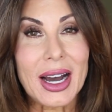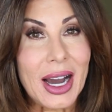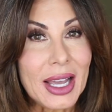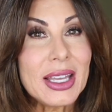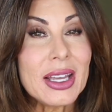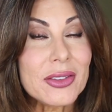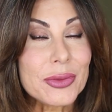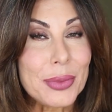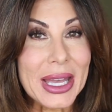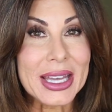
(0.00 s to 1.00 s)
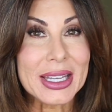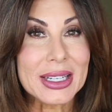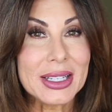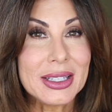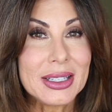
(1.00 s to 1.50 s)
I have
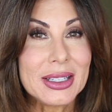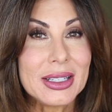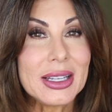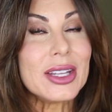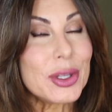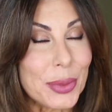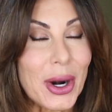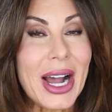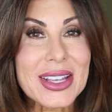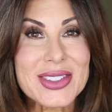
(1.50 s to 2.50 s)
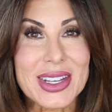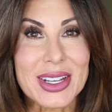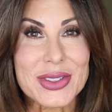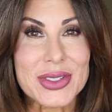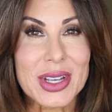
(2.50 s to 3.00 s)
been in the
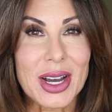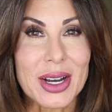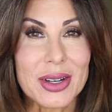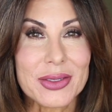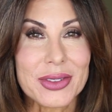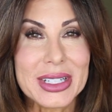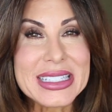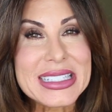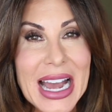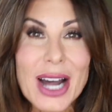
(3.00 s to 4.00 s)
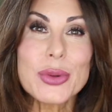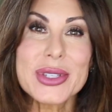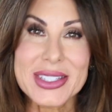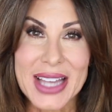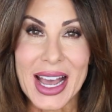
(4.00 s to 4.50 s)
process of
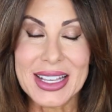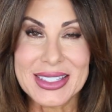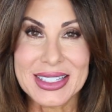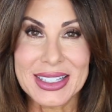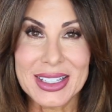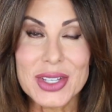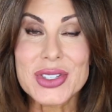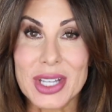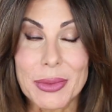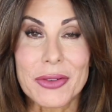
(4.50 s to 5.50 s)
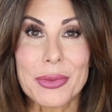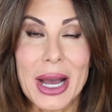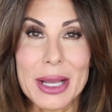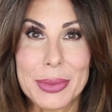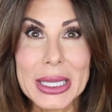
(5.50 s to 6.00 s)
downsizing some of
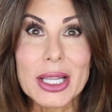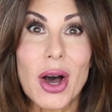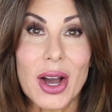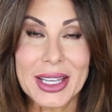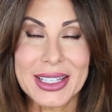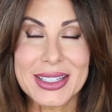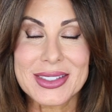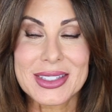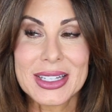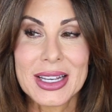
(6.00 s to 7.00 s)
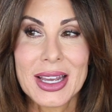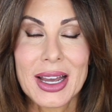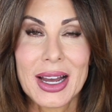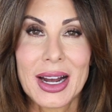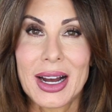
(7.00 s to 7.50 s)
my belongings.
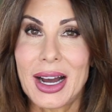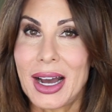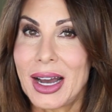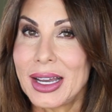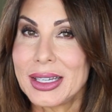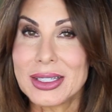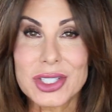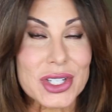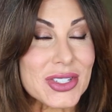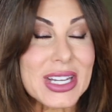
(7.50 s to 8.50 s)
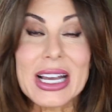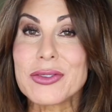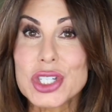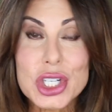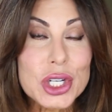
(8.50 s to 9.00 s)
I just
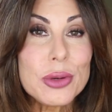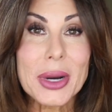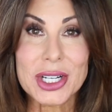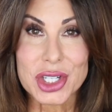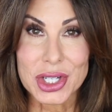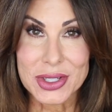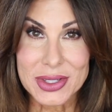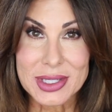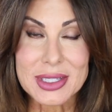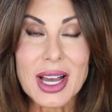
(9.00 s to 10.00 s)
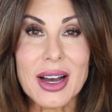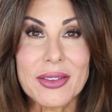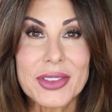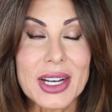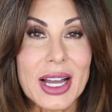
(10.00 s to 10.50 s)
have too much
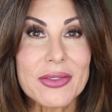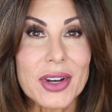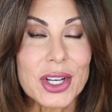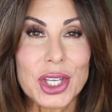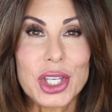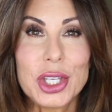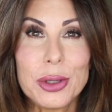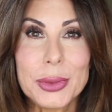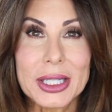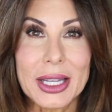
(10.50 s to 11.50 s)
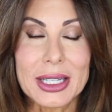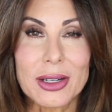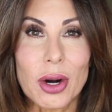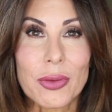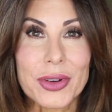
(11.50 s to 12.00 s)
stuff that I've
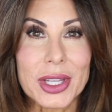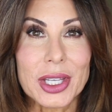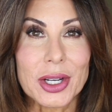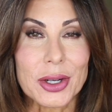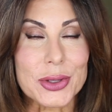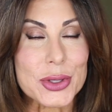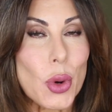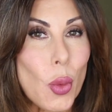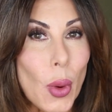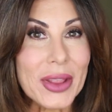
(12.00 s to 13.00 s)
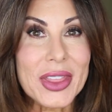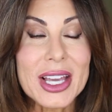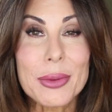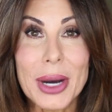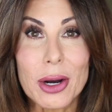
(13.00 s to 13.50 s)
accumulated over the years. One
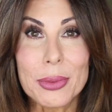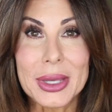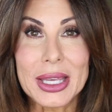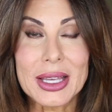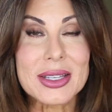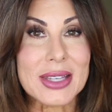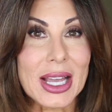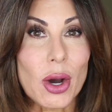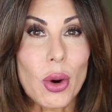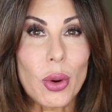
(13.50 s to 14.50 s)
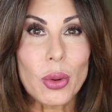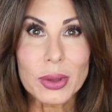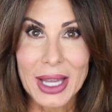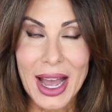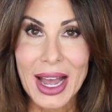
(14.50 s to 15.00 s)
thing about me is I
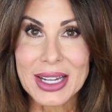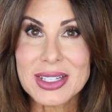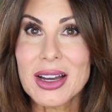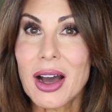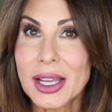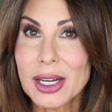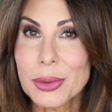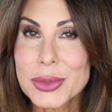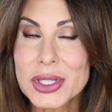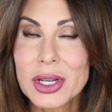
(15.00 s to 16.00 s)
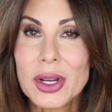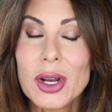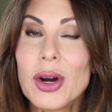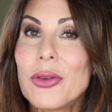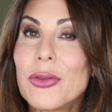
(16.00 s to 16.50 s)
hold on to items
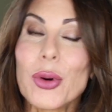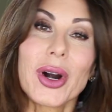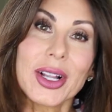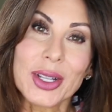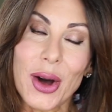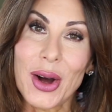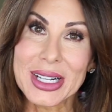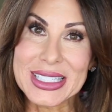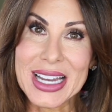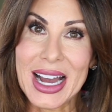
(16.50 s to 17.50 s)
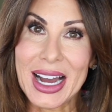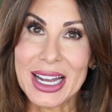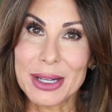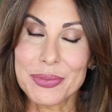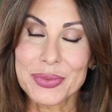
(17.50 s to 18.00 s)
for a long
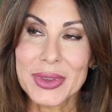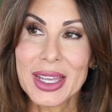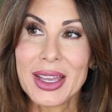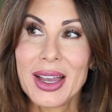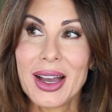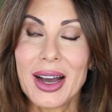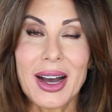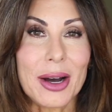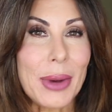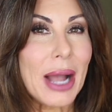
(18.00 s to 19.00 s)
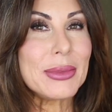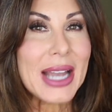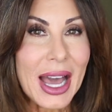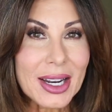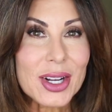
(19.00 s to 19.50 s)
time. I'm
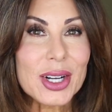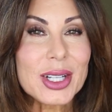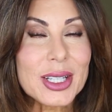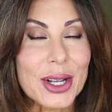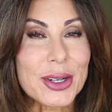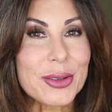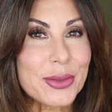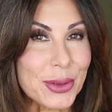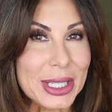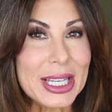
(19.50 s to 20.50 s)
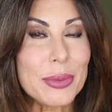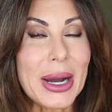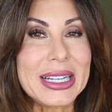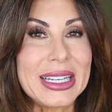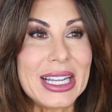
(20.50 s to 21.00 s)
not a clutter freak
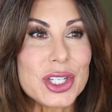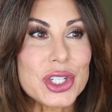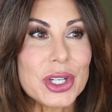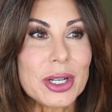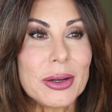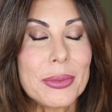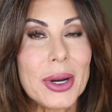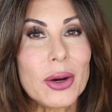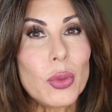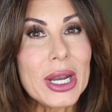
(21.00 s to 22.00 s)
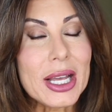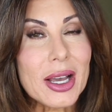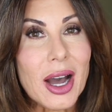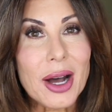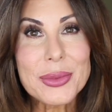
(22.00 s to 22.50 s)
by nature, but when
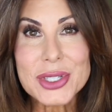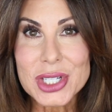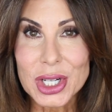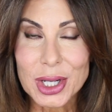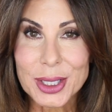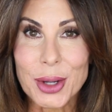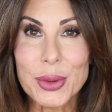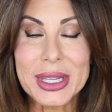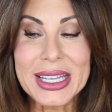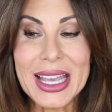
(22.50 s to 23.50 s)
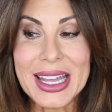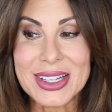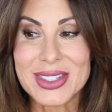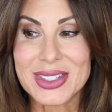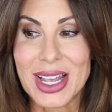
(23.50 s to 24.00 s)
it comes to clothing and
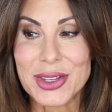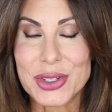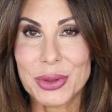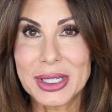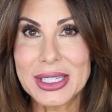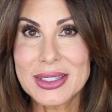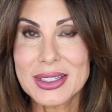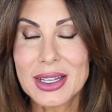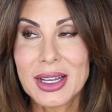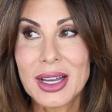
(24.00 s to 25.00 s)
accessories,